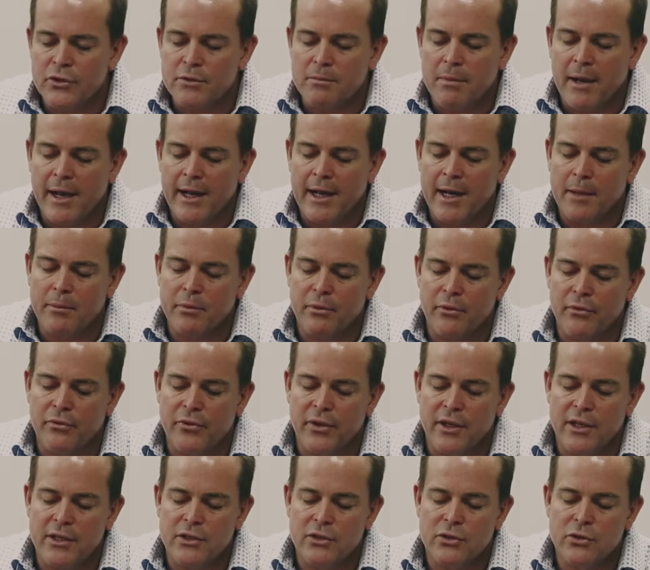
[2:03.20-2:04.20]
is made up of
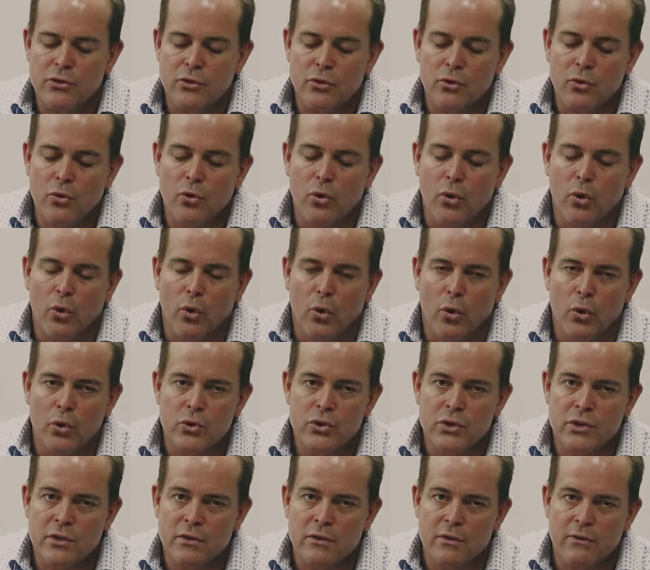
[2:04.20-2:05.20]
these
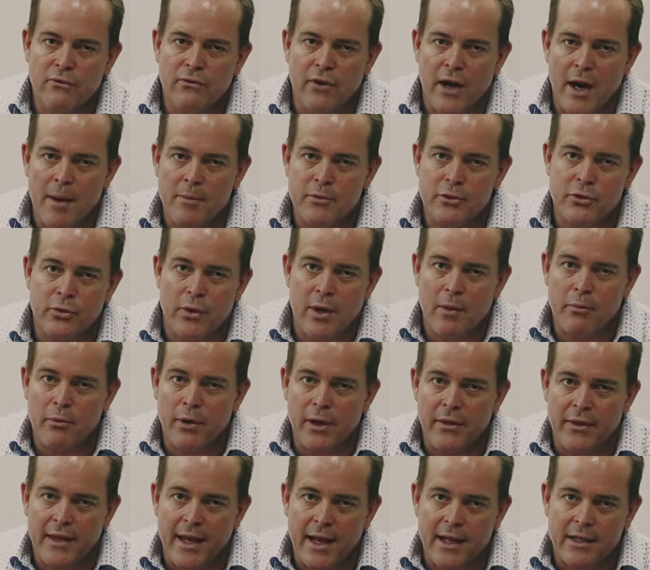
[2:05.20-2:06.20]
coarse fibres that wrap
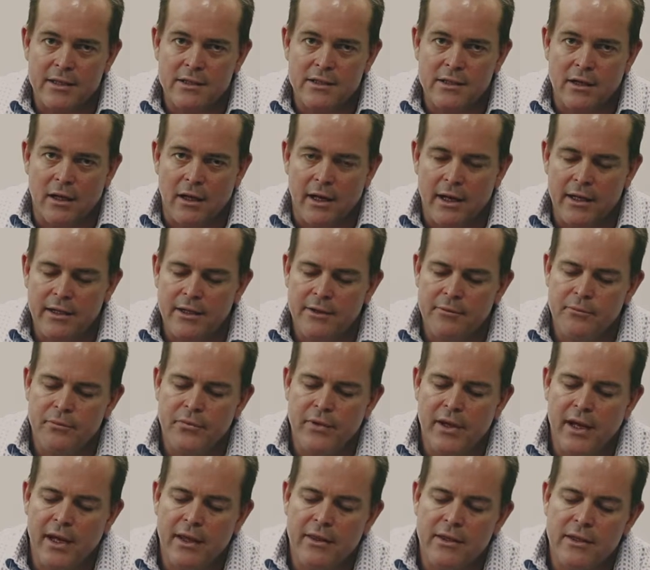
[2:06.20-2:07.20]
around the outside,
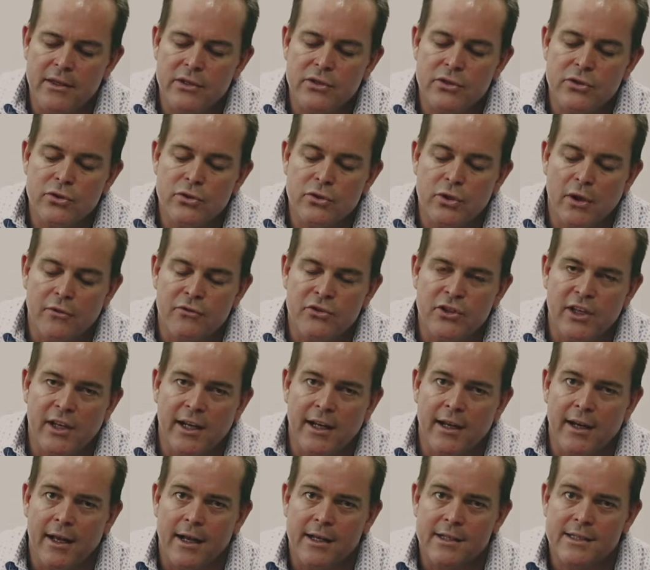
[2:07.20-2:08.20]
and this soft
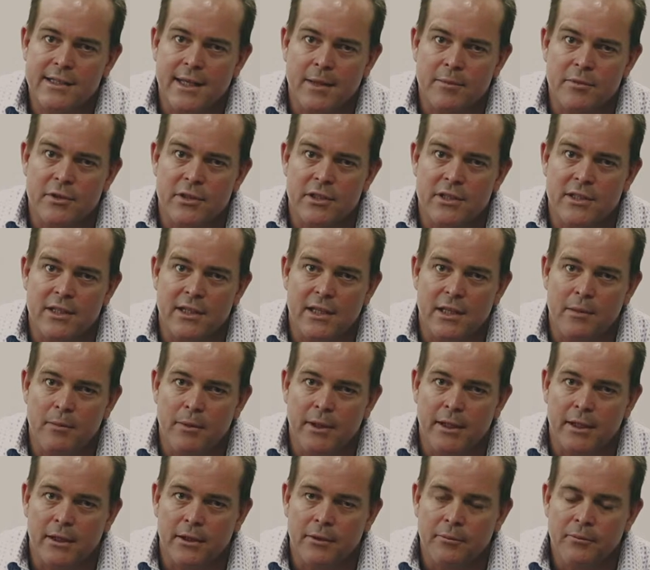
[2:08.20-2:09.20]
jelly-like substance in the
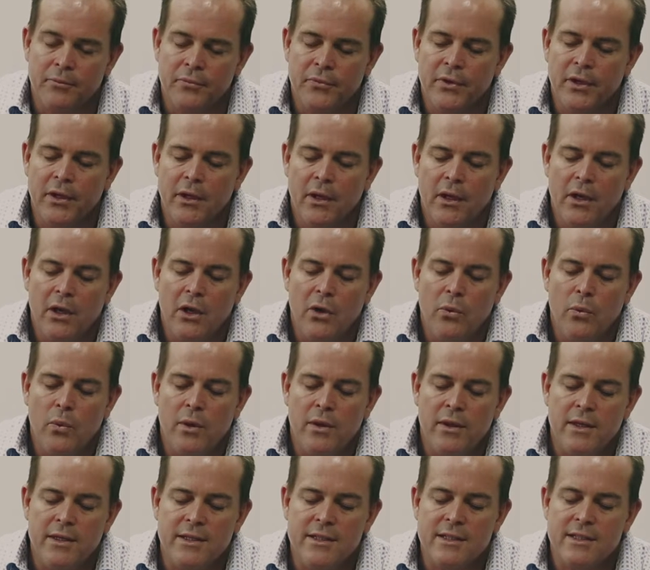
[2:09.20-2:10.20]
middle.
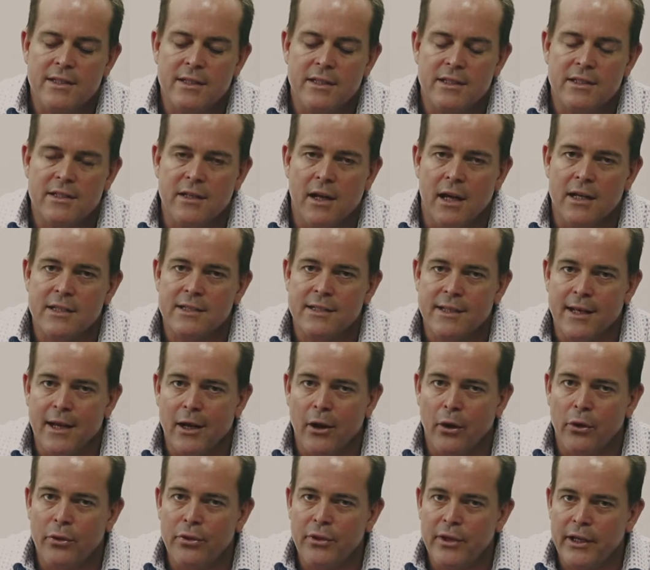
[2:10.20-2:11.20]
When the disc is nice and
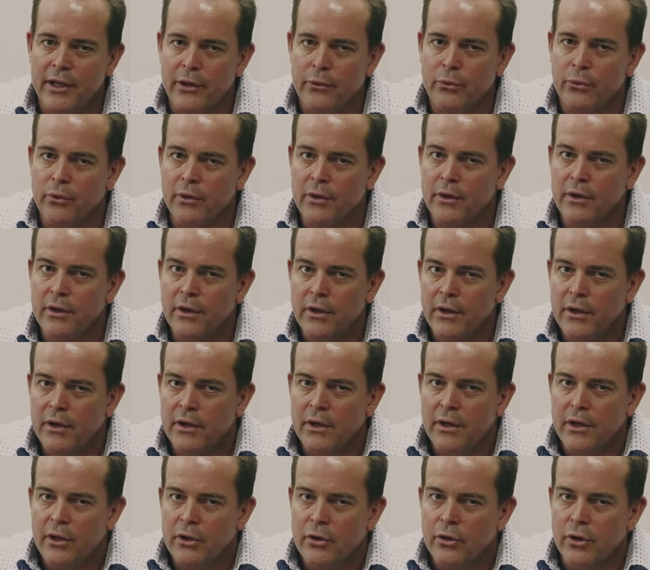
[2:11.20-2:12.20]
healthy and
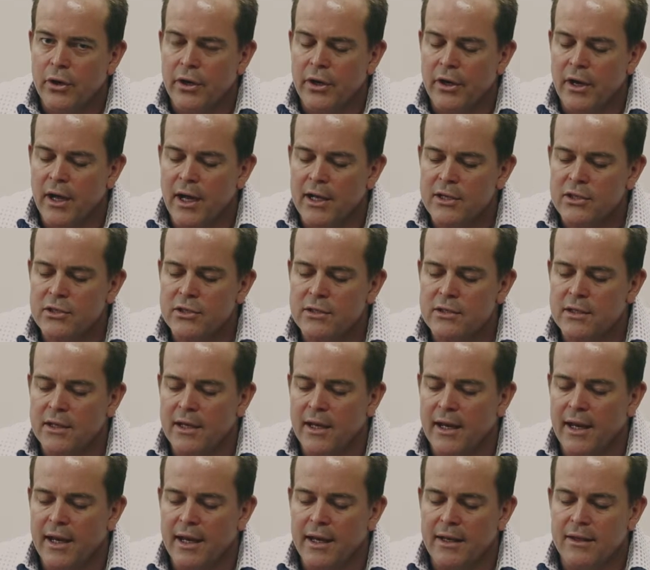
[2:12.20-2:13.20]
got a nice
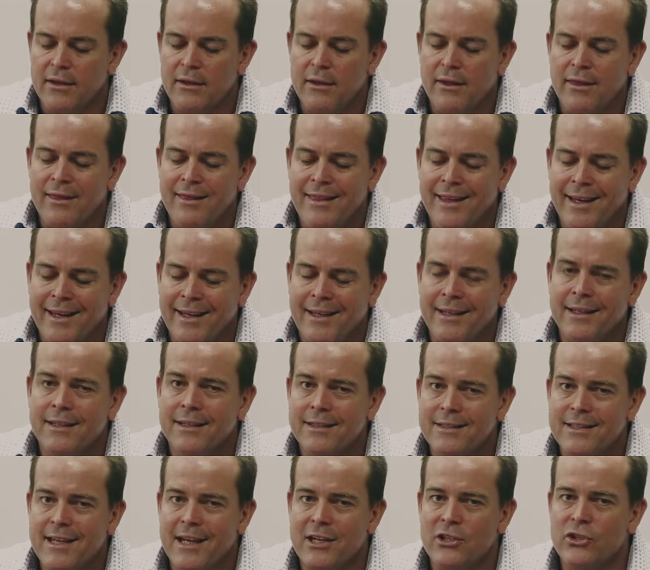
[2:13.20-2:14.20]
thick
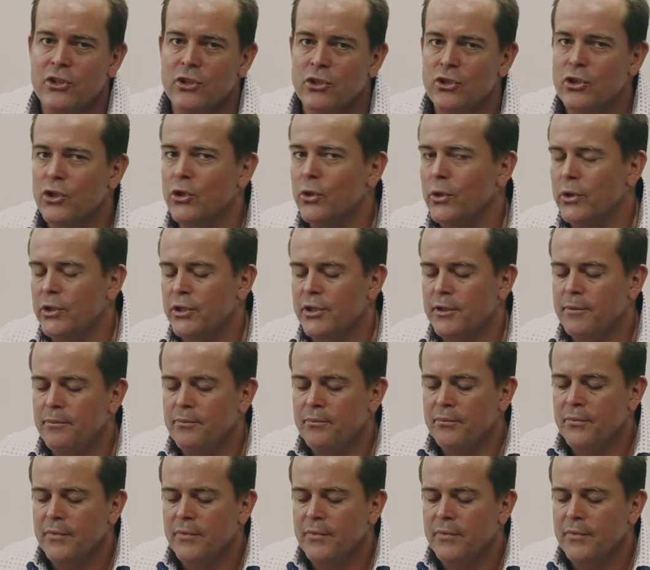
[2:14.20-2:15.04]
texture to it,